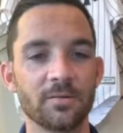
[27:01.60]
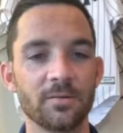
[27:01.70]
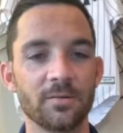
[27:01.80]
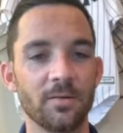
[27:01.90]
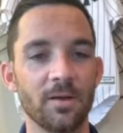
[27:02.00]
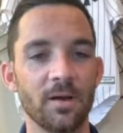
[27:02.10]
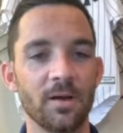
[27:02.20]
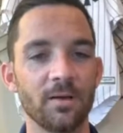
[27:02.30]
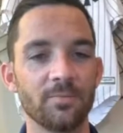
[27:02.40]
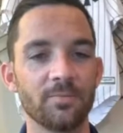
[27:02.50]

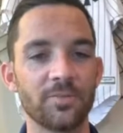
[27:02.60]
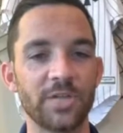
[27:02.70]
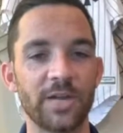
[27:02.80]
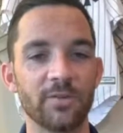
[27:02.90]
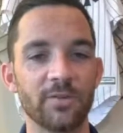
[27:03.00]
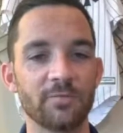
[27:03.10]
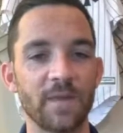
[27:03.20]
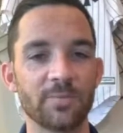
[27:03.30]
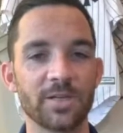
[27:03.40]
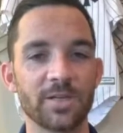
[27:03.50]
Jalen Ramsey
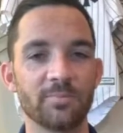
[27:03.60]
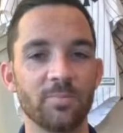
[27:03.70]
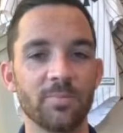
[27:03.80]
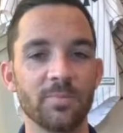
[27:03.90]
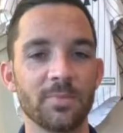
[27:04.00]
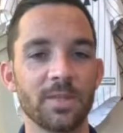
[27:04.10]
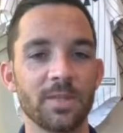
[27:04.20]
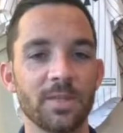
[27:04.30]
are living.